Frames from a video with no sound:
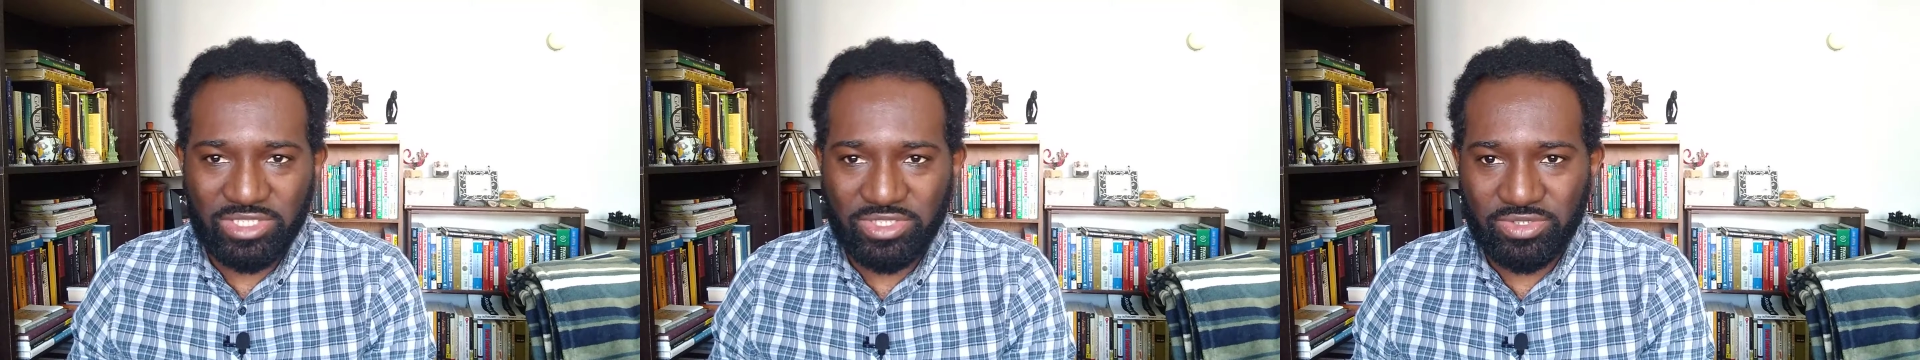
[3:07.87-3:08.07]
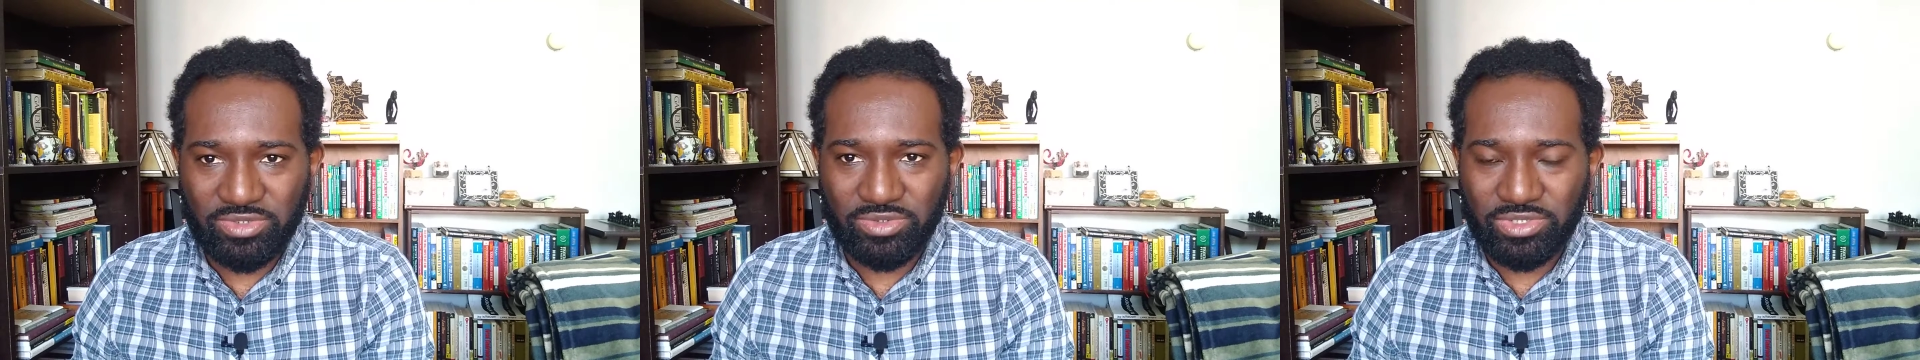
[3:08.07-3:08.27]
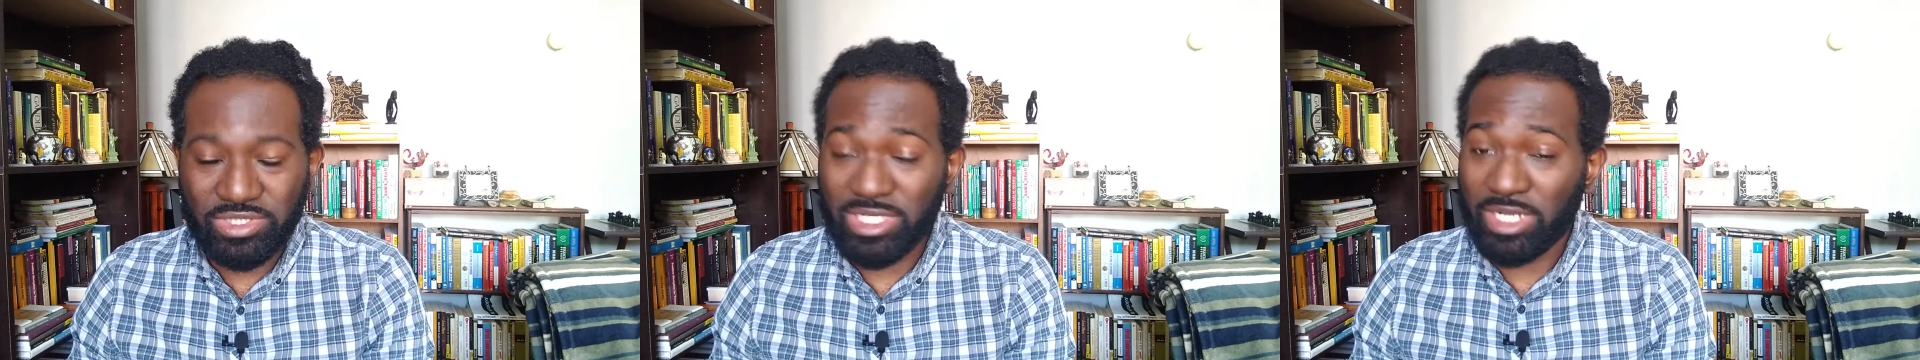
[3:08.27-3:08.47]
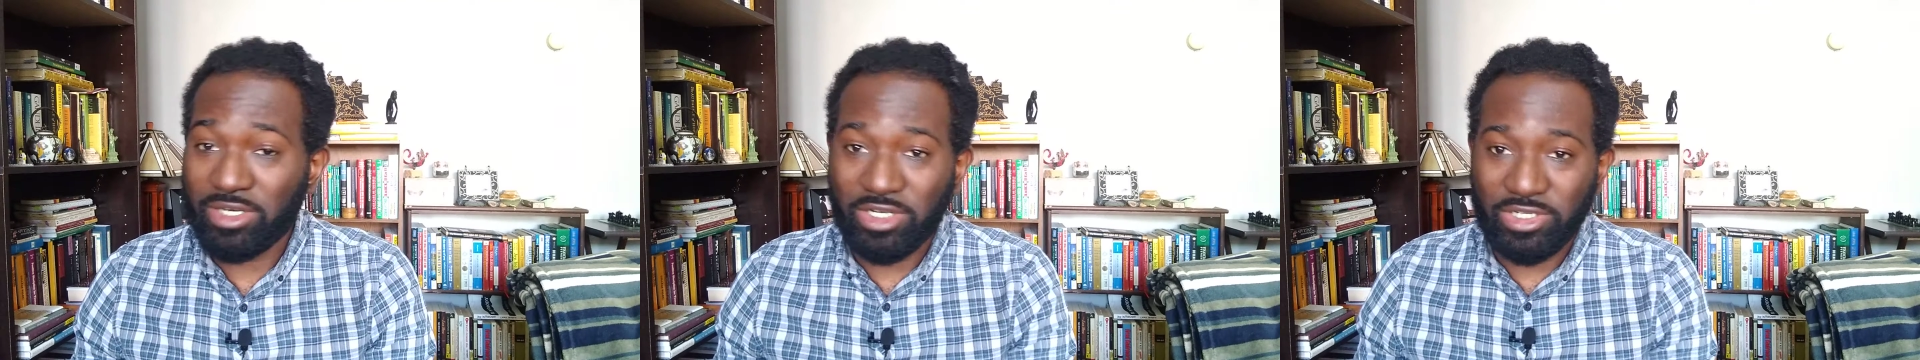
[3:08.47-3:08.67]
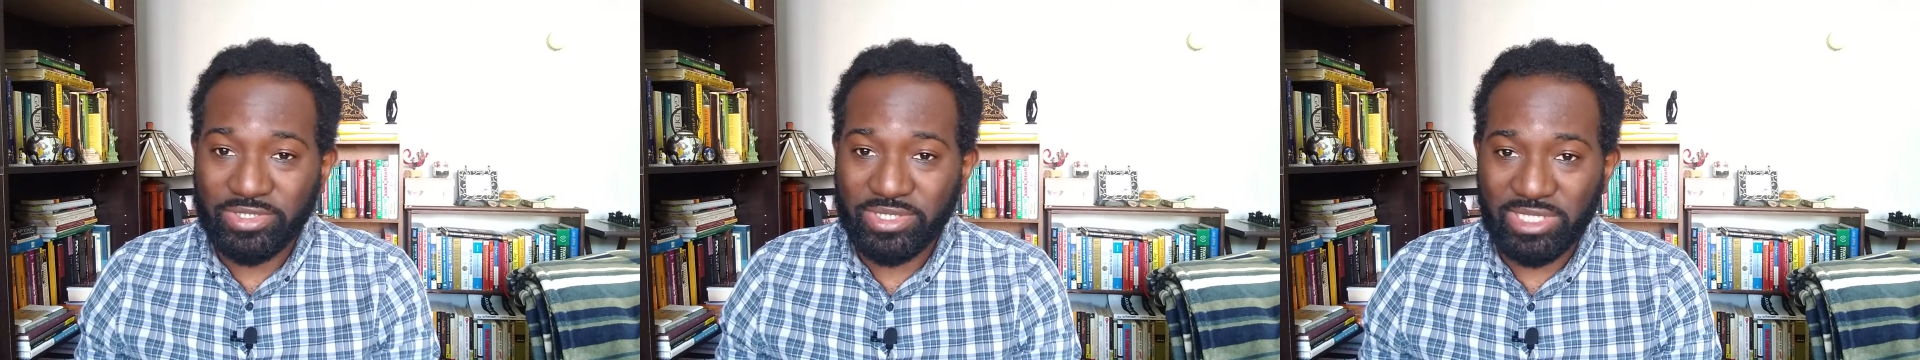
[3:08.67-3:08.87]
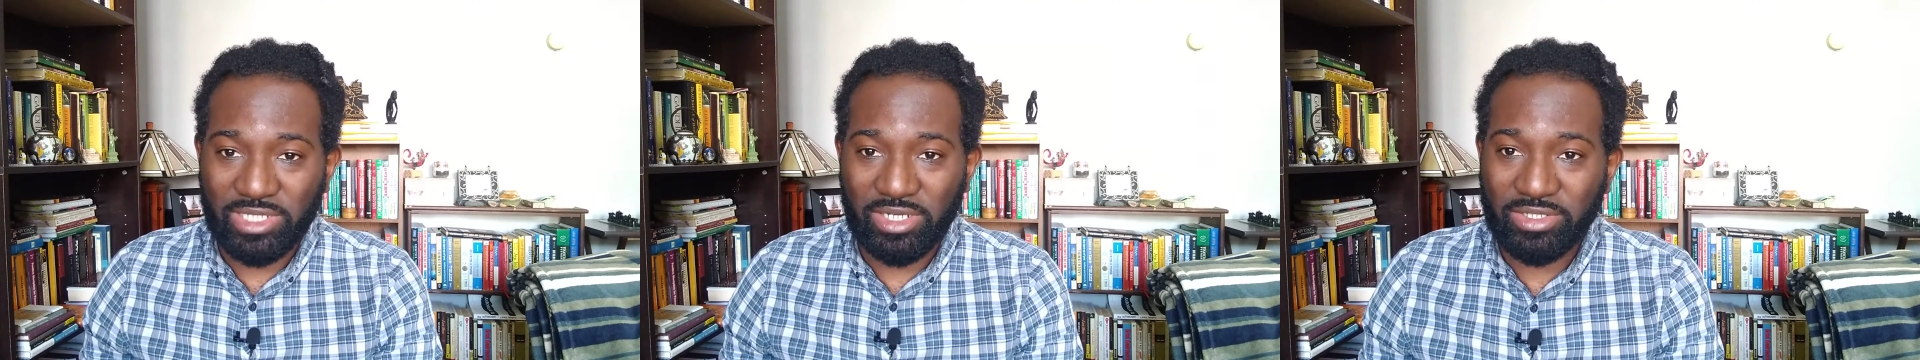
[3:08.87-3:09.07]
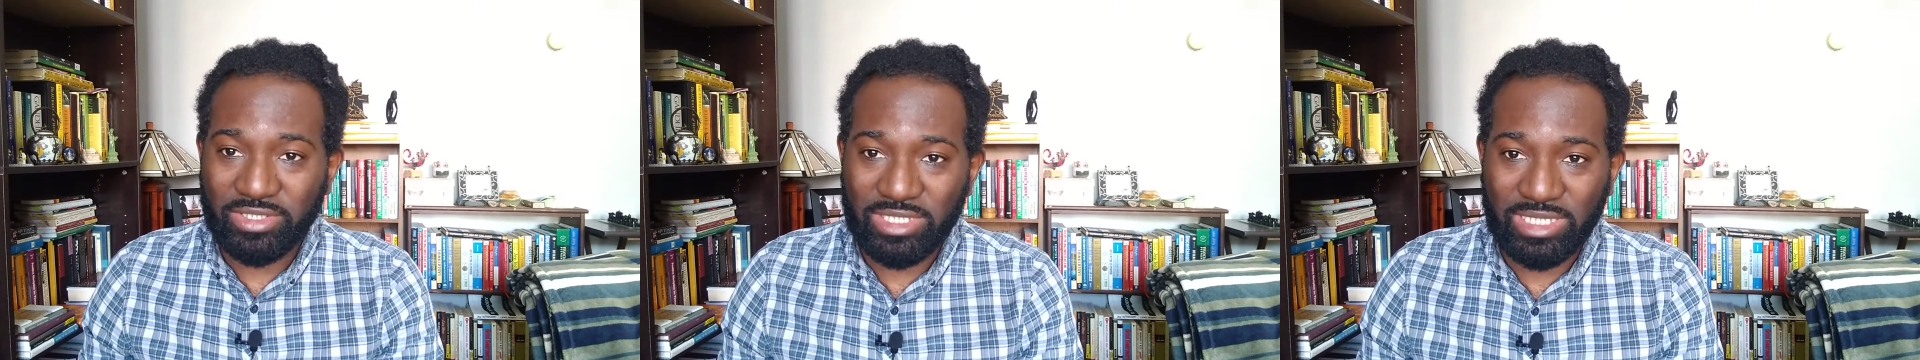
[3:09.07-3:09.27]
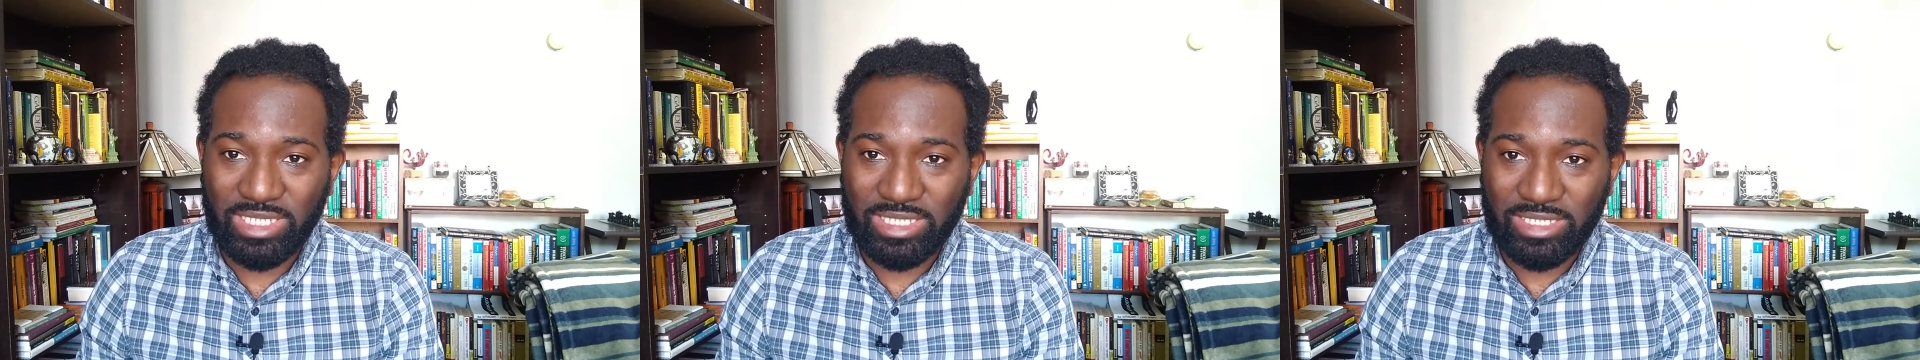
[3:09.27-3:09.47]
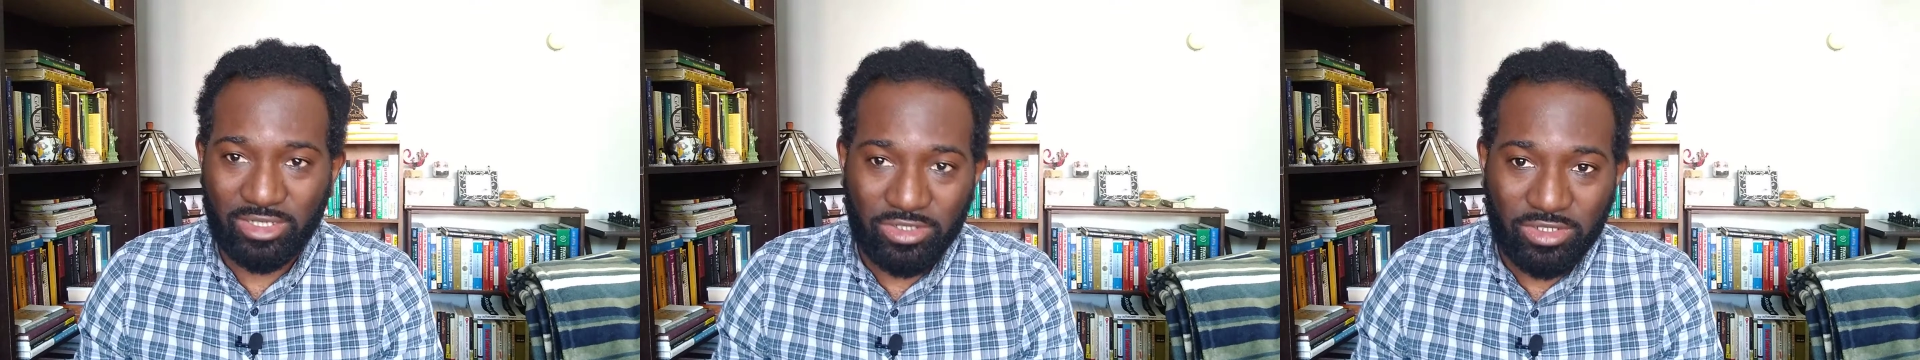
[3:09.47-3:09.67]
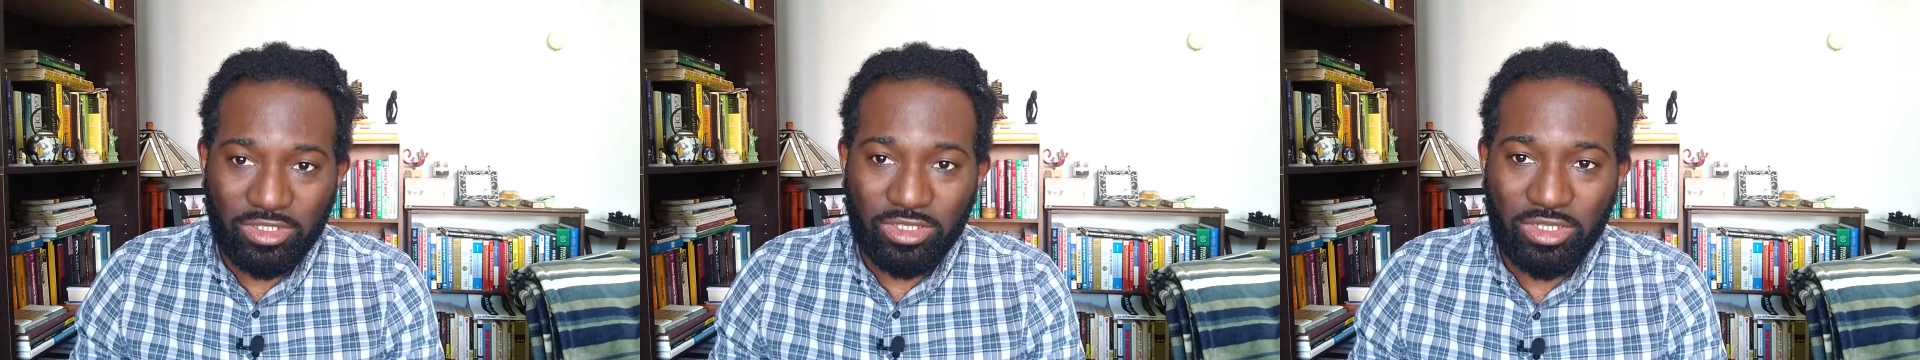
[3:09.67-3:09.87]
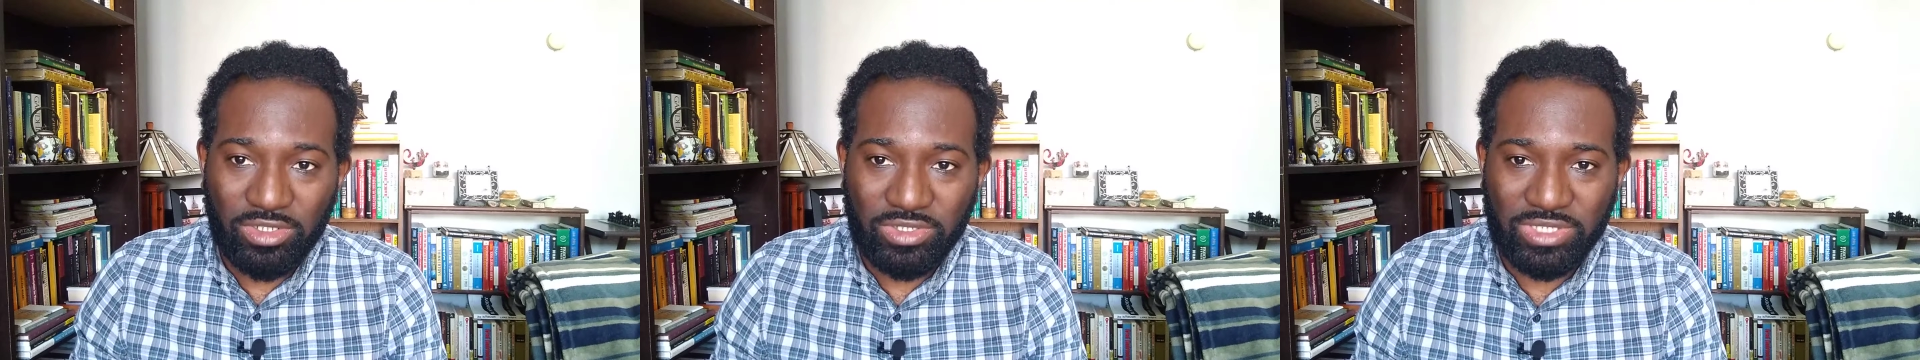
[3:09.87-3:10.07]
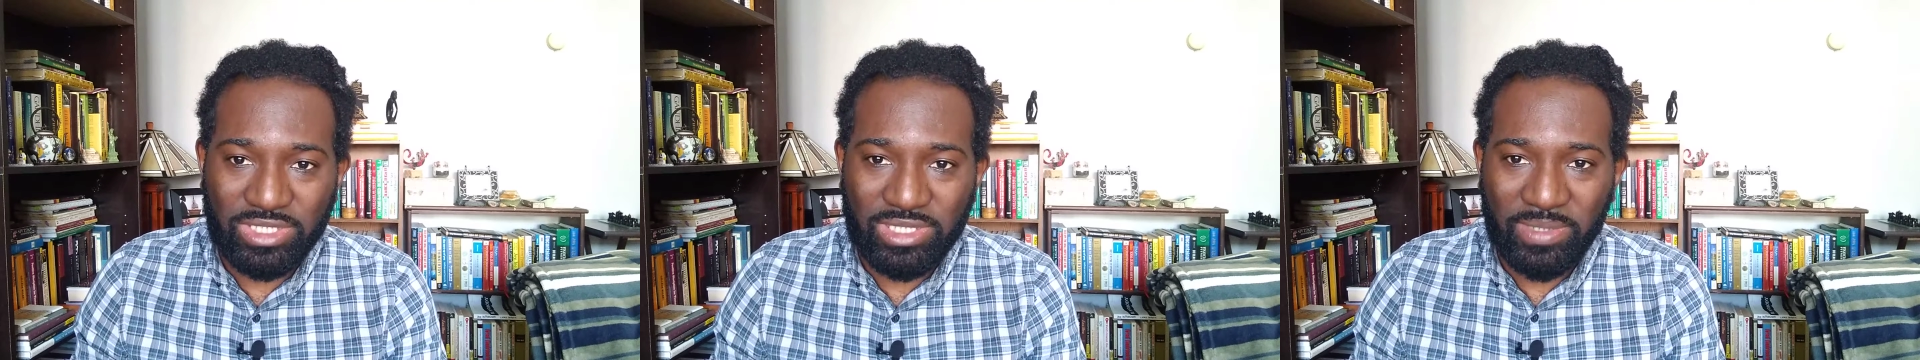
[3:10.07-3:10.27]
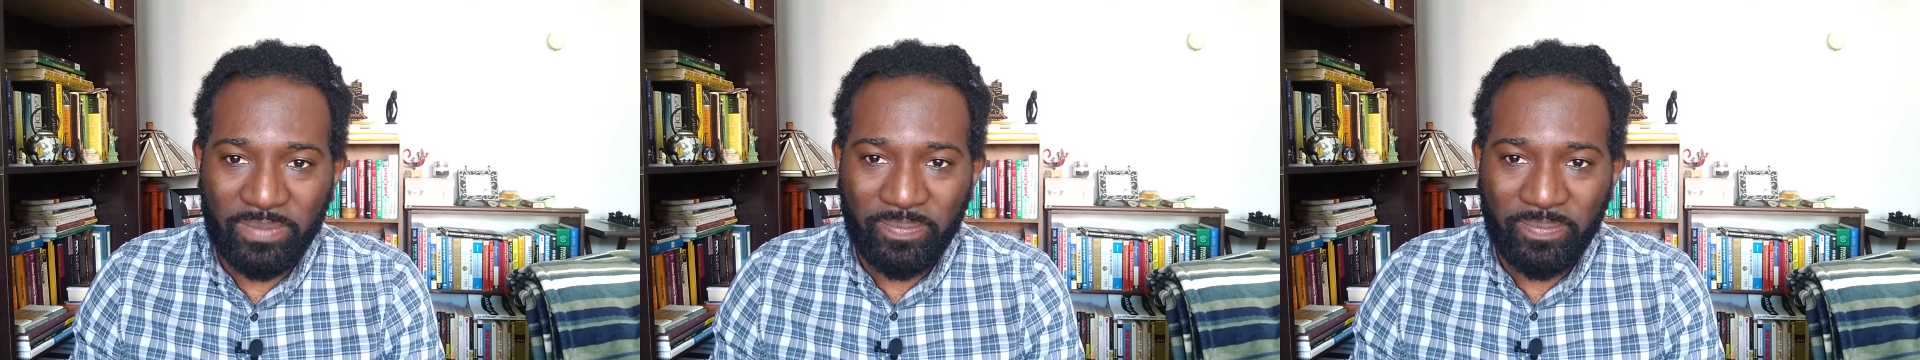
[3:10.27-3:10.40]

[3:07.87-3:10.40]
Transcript: schools across the continent are closed